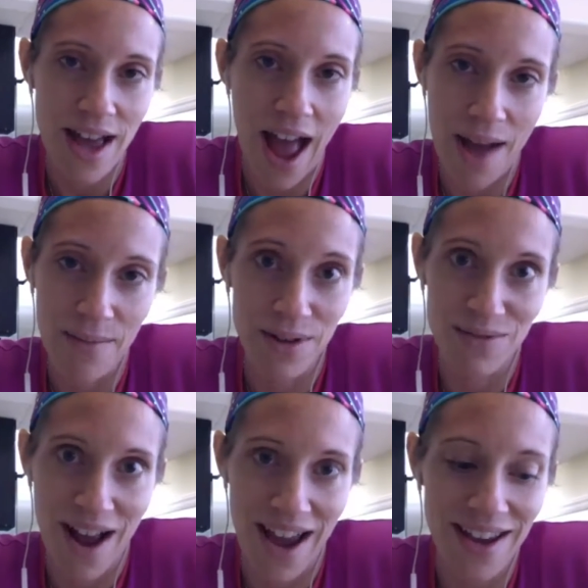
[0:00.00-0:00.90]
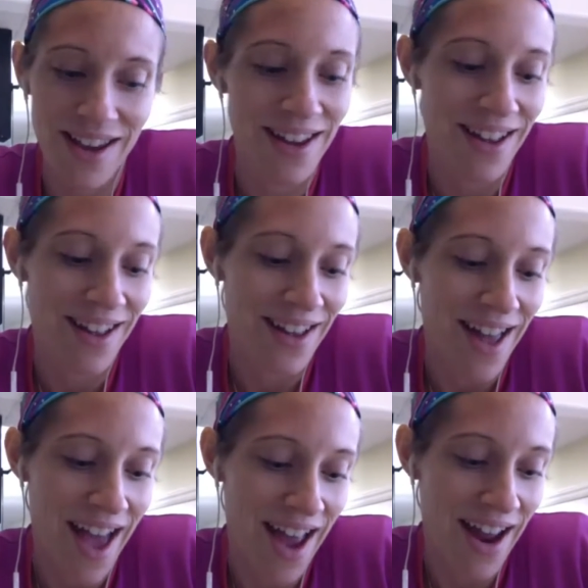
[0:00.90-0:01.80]
Emerald rank.
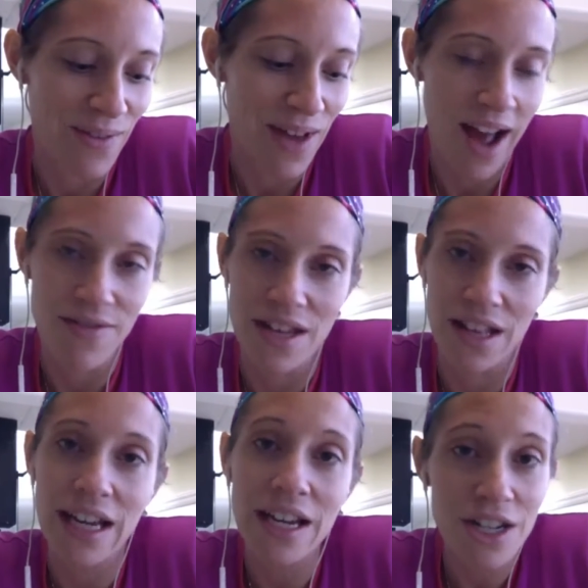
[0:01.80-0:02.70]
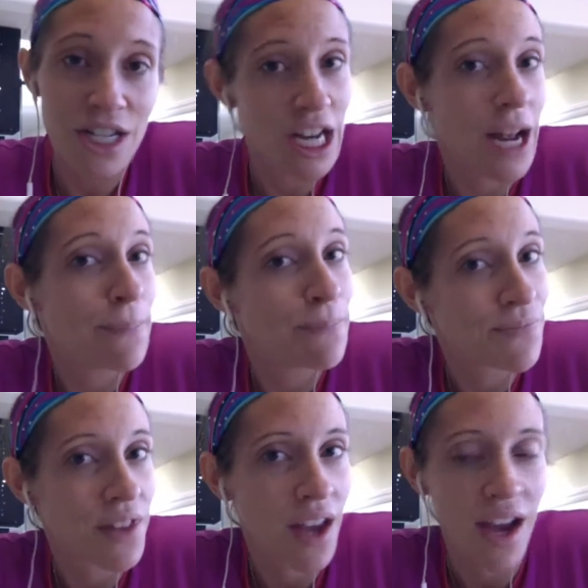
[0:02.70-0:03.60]
And we have the leadership
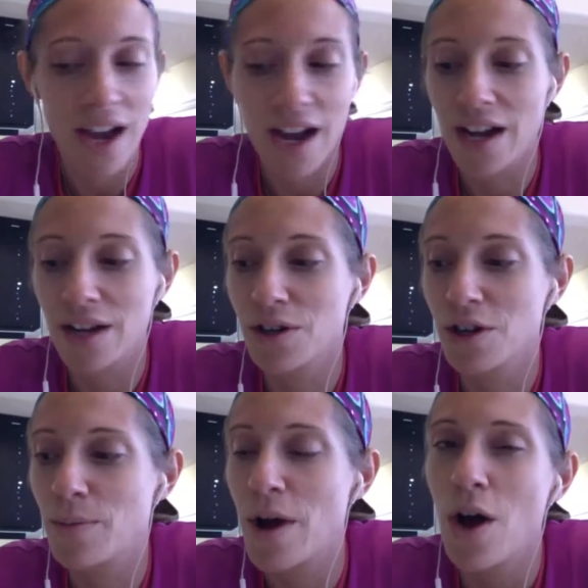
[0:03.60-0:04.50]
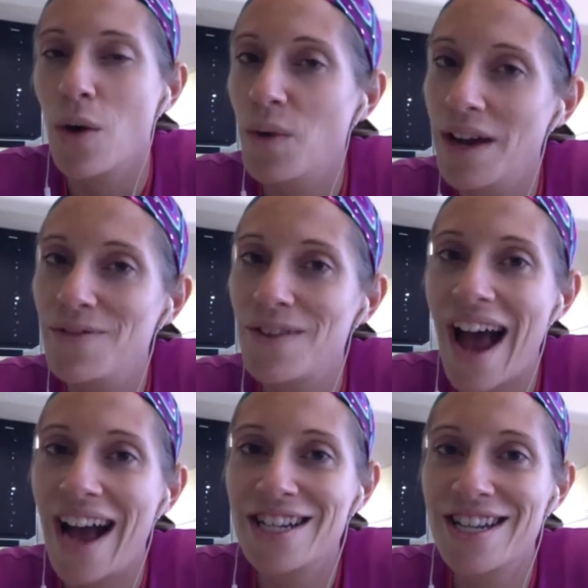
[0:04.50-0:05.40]
group. We've
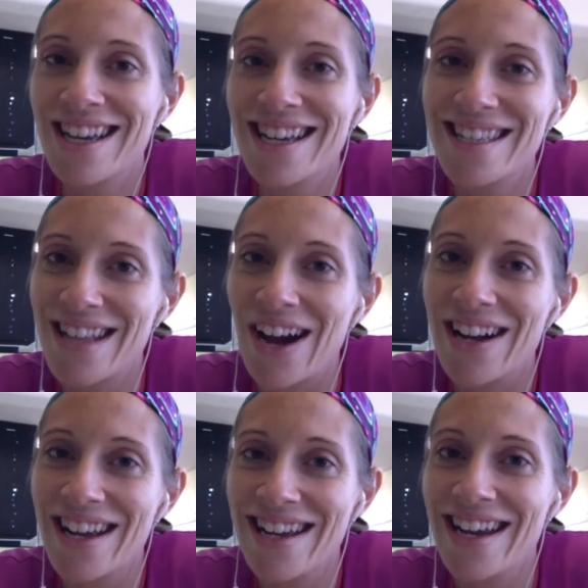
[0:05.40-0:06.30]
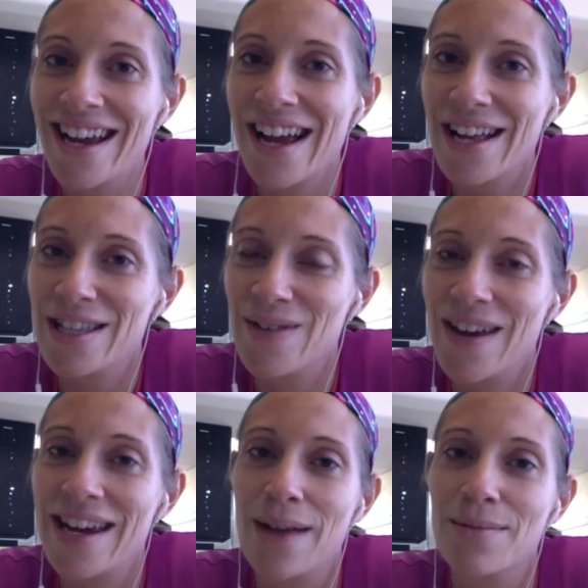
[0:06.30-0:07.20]
actually started doing
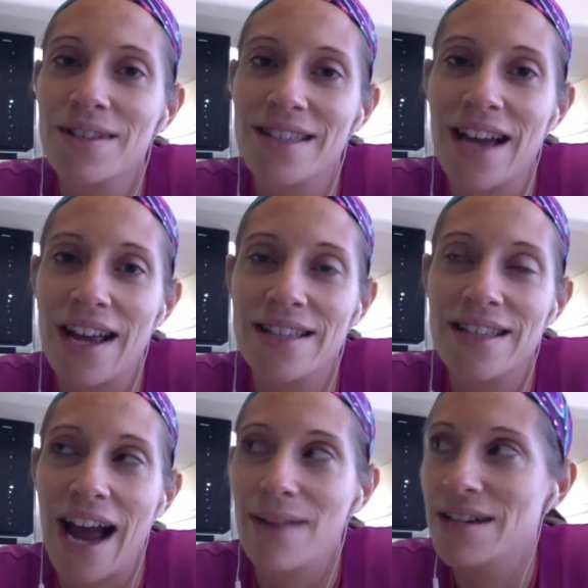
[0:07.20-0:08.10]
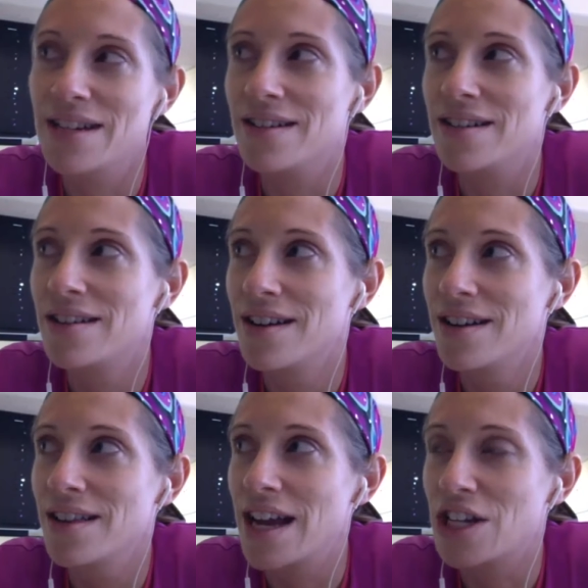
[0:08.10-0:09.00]
an Emerald to Diamond
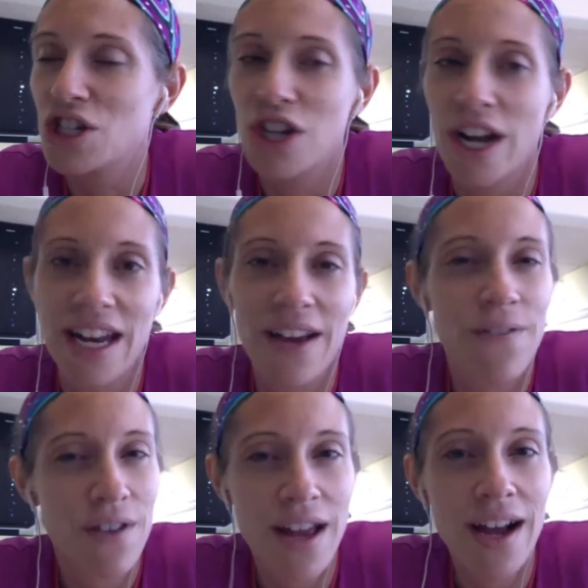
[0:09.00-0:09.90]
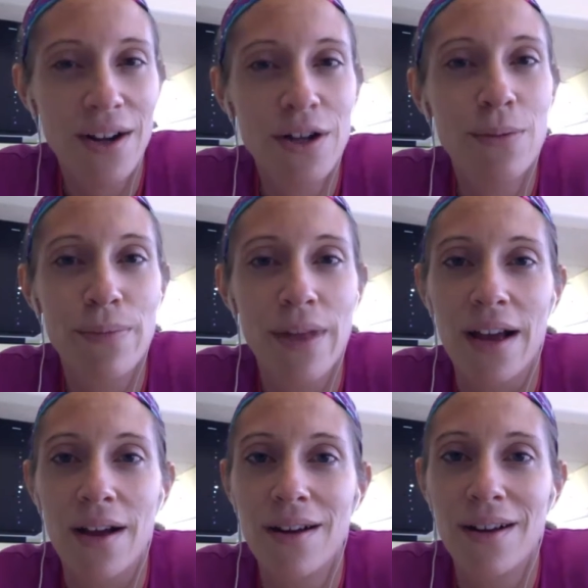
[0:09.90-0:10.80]
like training for that group.
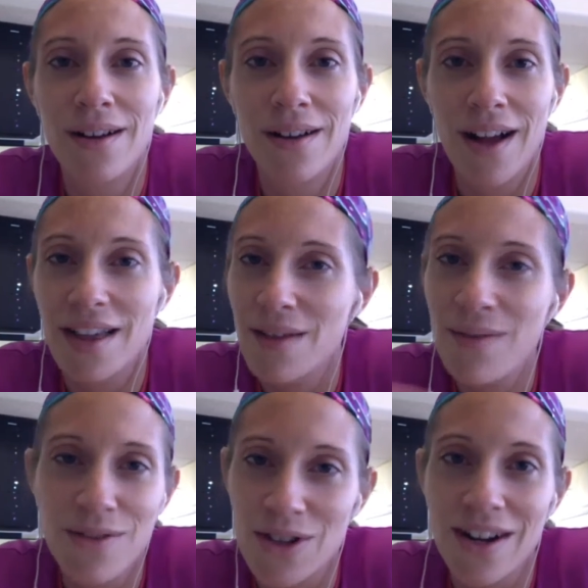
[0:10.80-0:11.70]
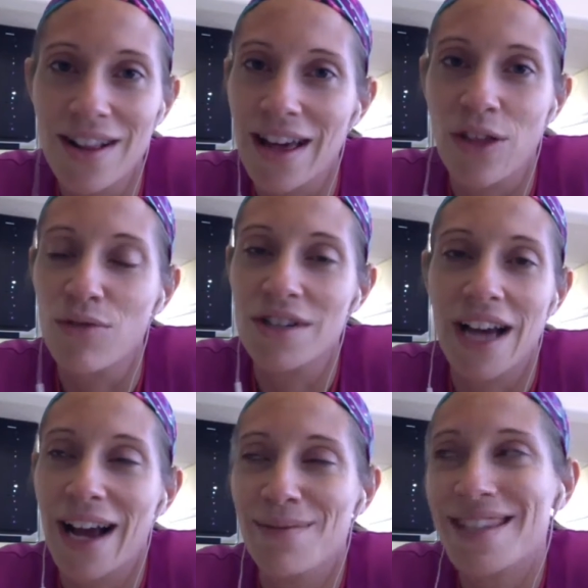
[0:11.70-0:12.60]
Like, I think we've started it like 3
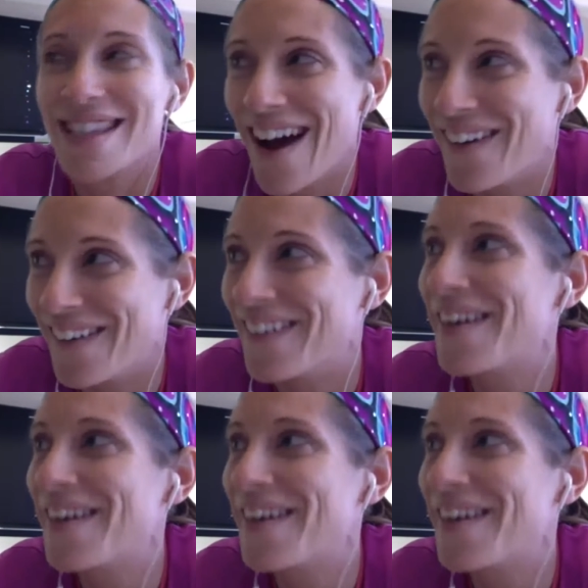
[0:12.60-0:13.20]
times now.